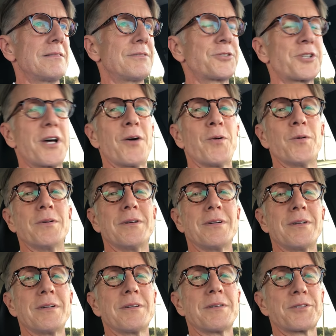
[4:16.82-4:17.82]
So,
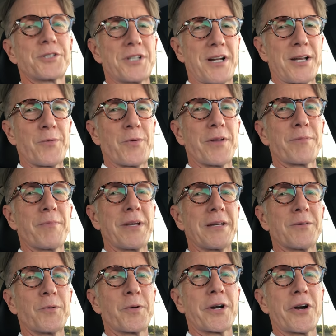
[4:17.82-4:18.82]
study with me. We're